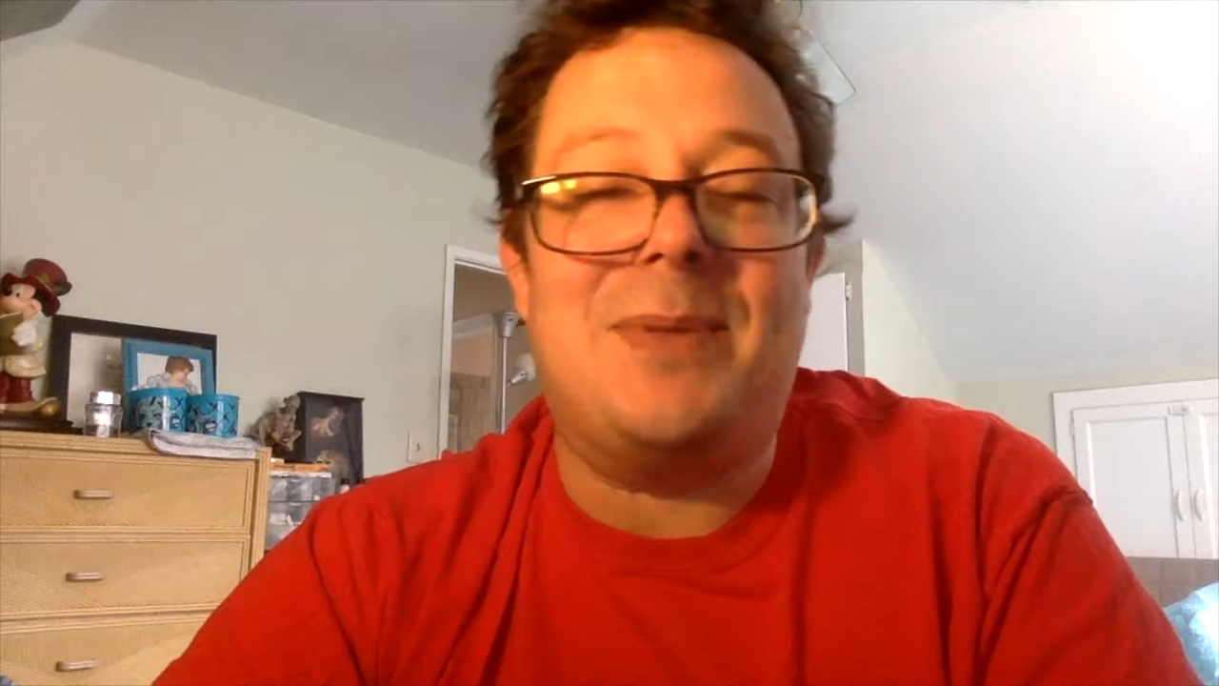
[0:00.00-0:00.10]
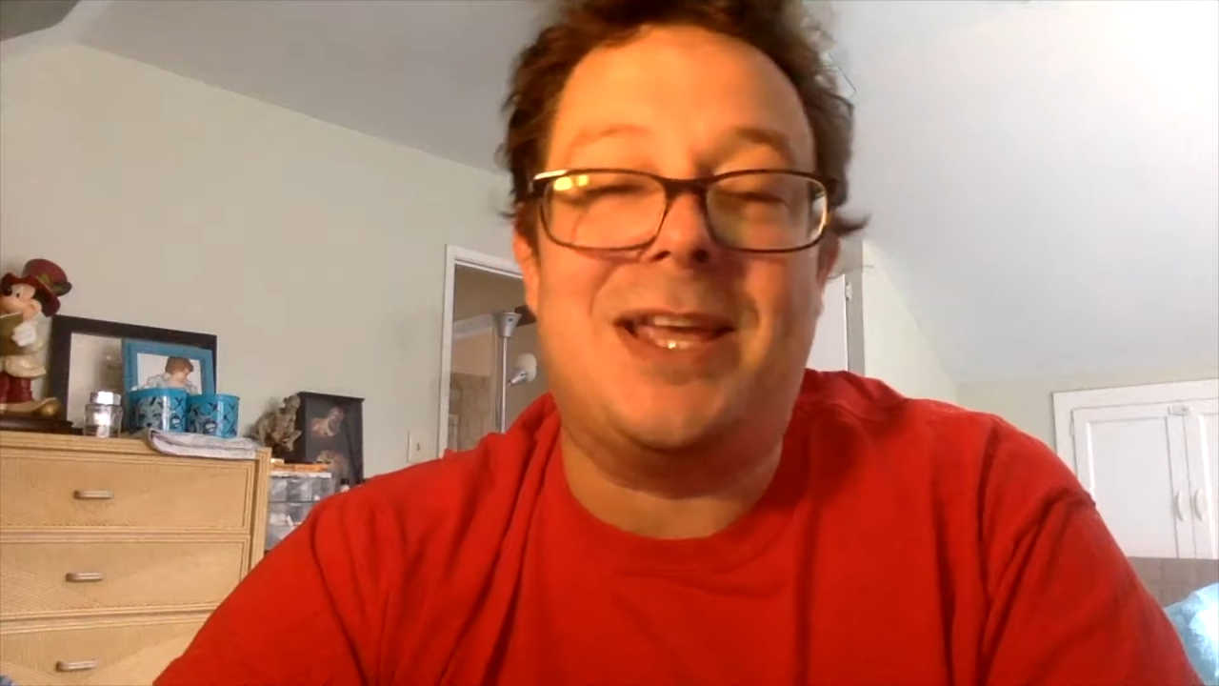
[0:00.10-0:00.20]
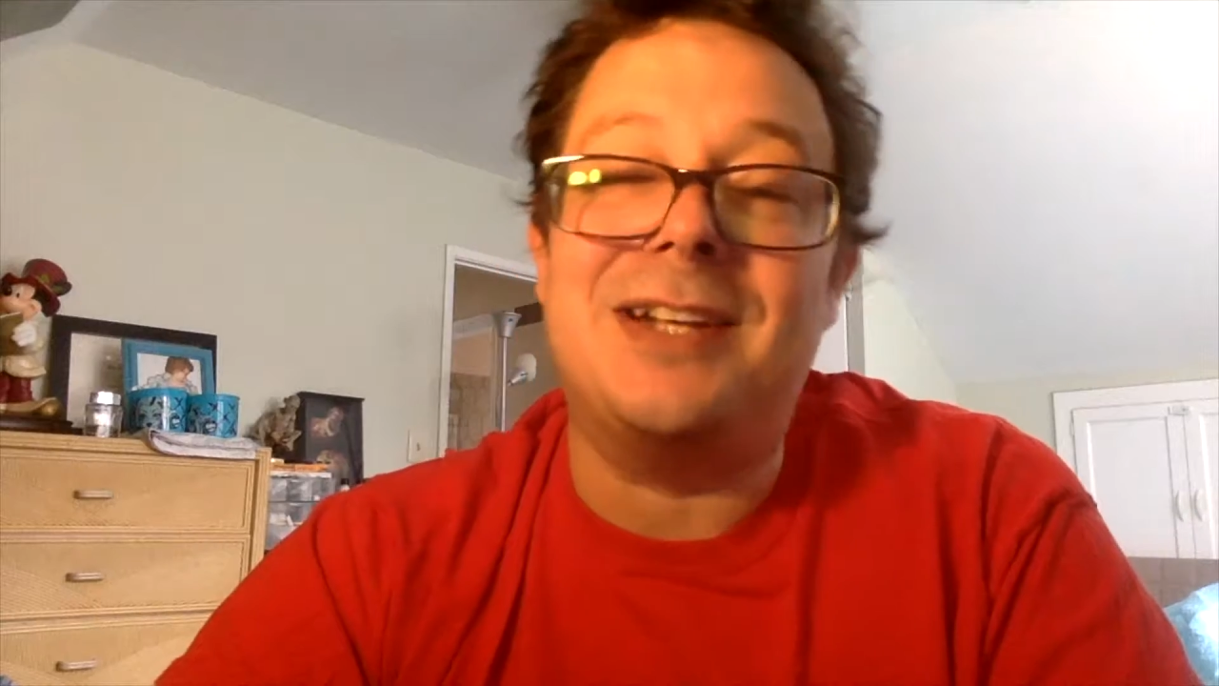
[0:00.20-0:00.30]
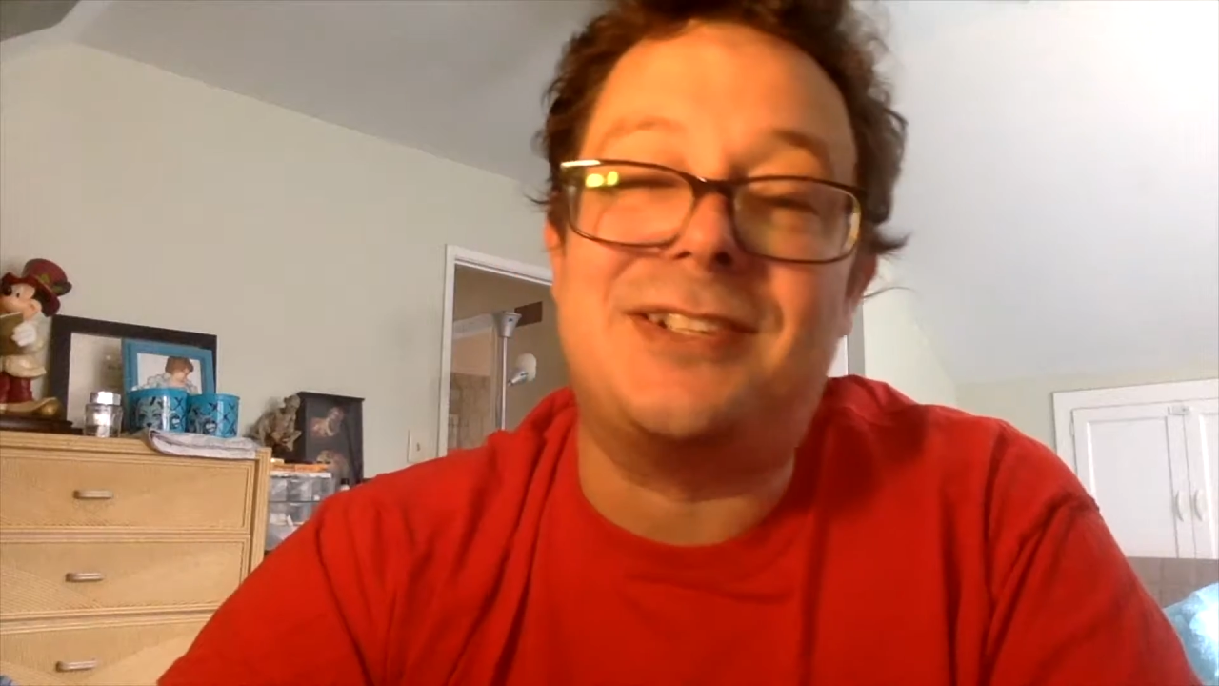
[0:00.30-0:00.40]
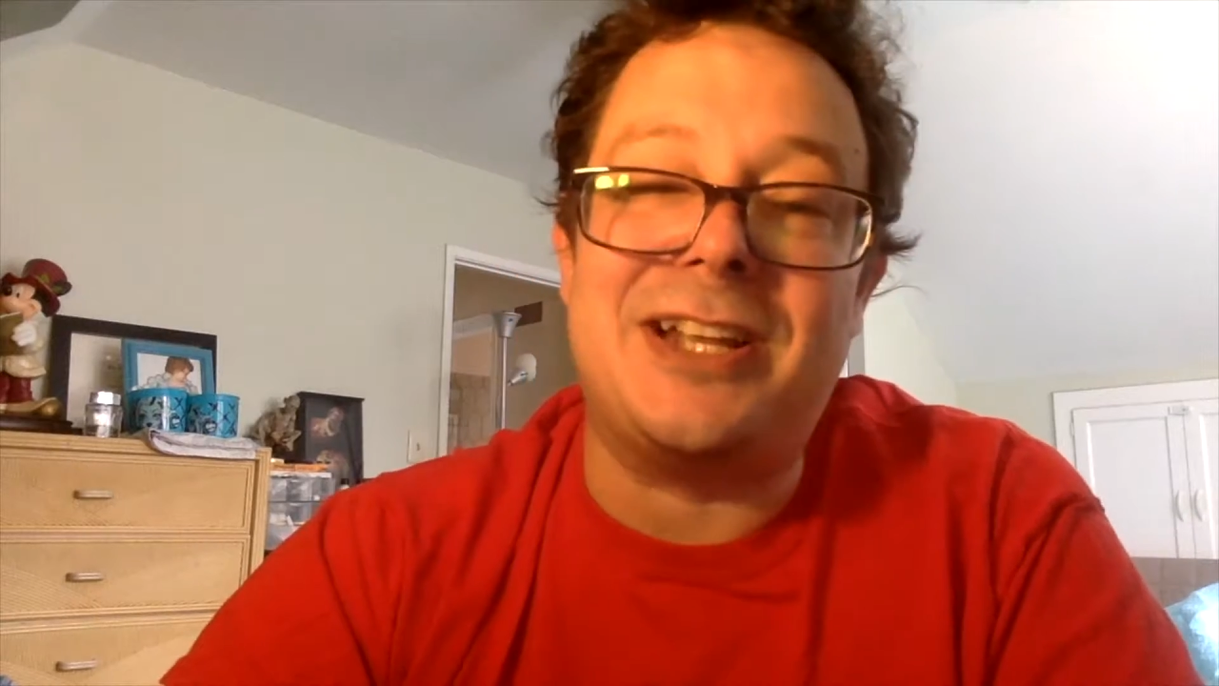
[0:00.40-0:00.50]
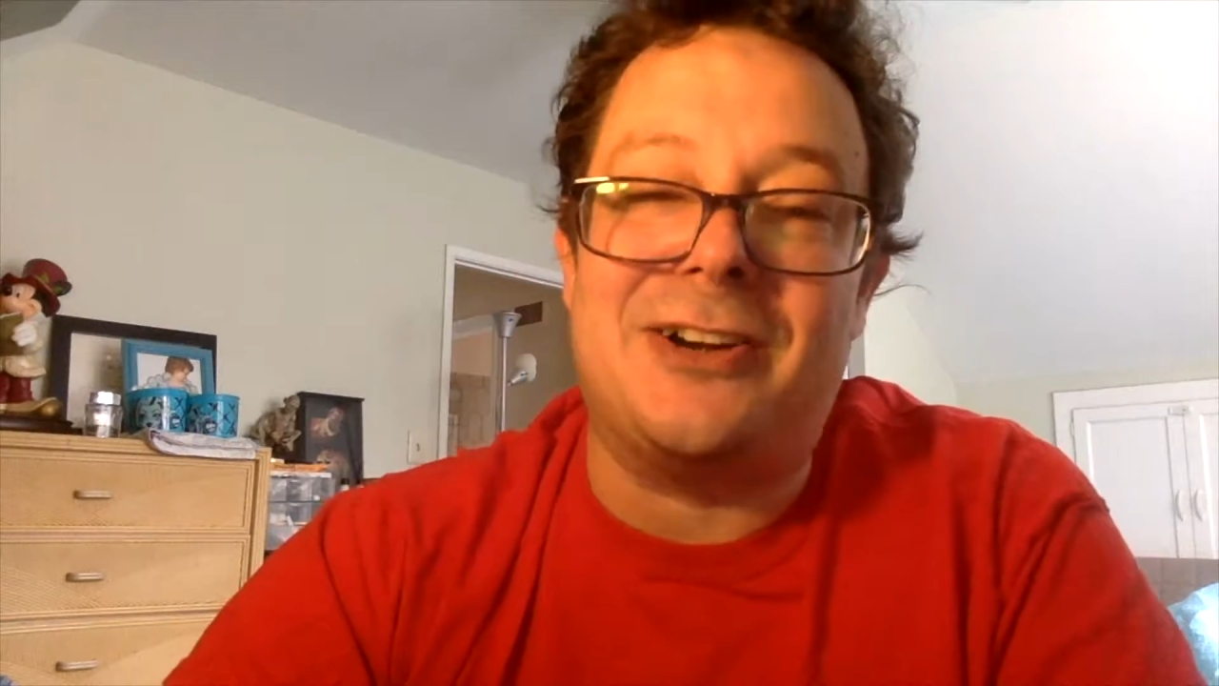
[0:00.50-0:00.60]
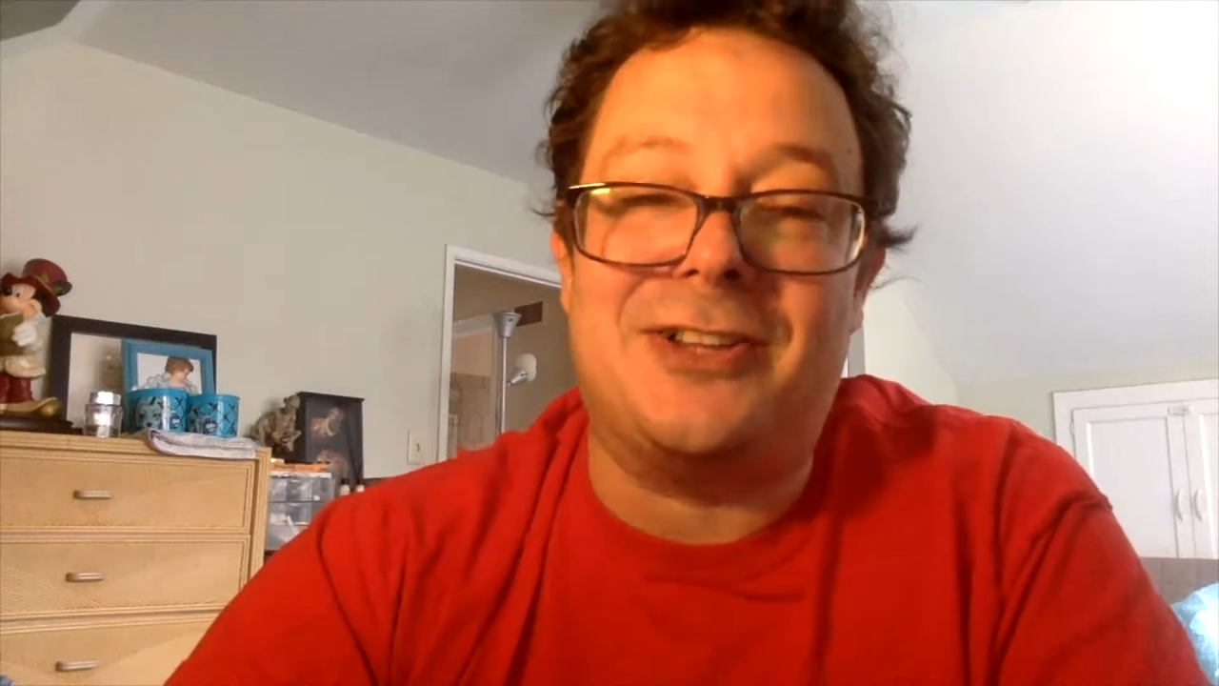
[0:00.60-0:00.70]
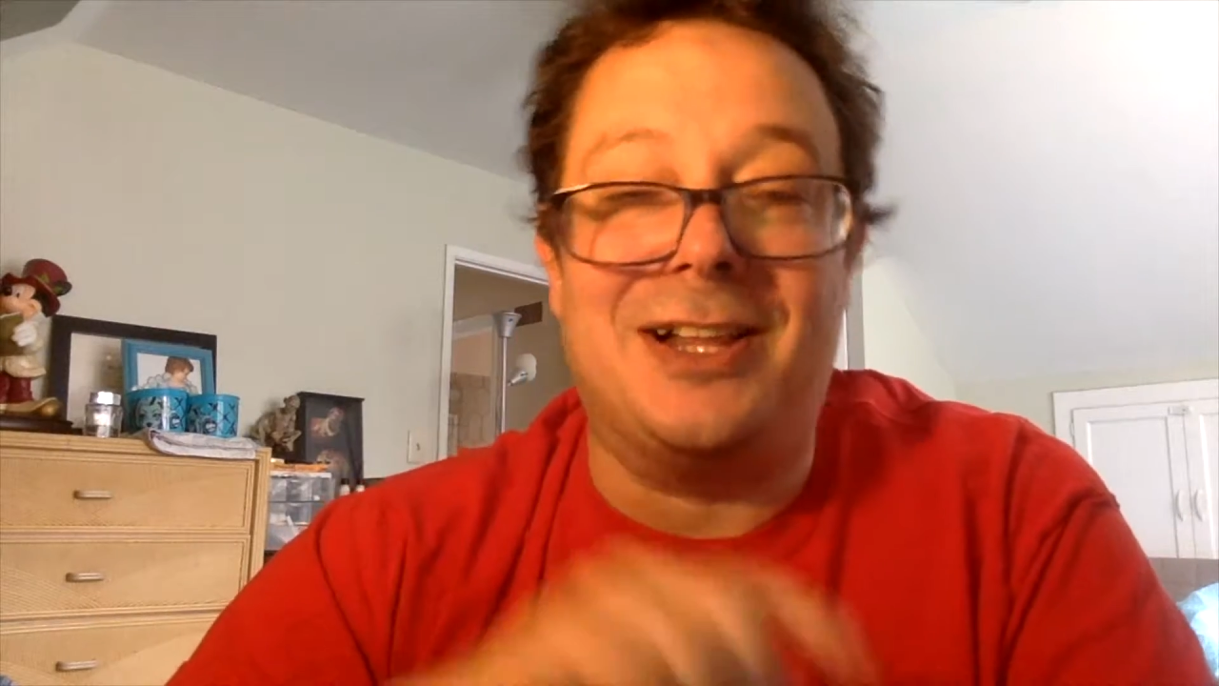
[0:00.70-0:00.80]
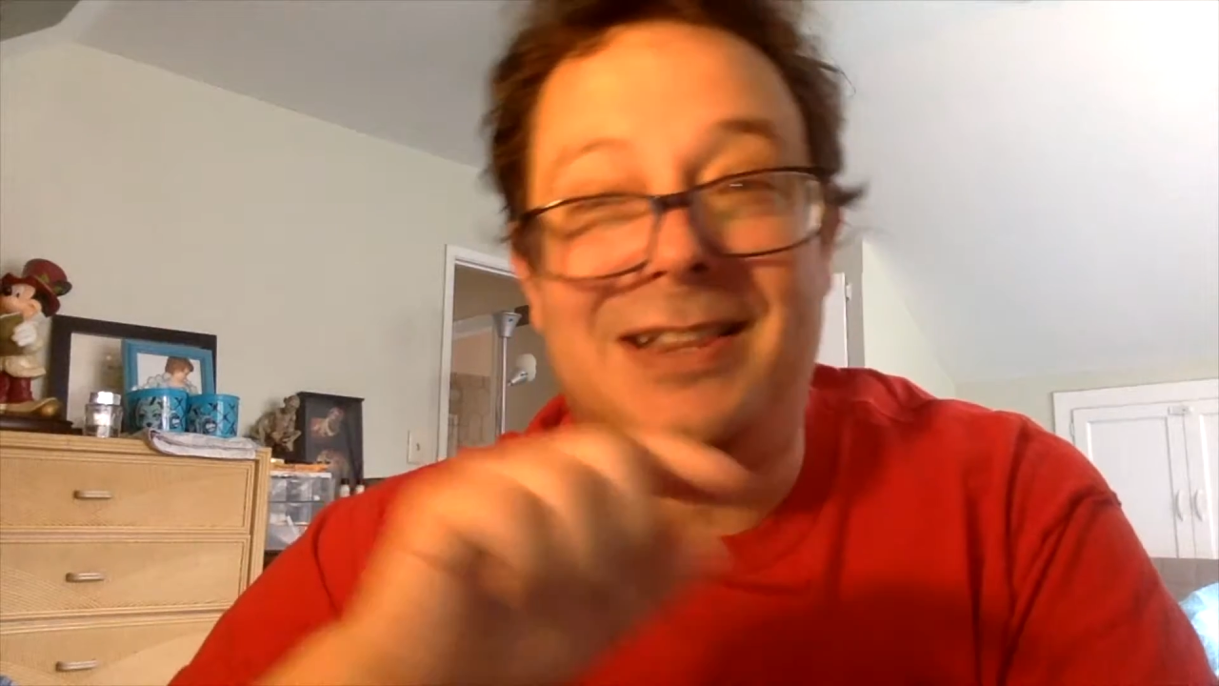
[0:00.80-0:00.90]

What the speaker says: being considered the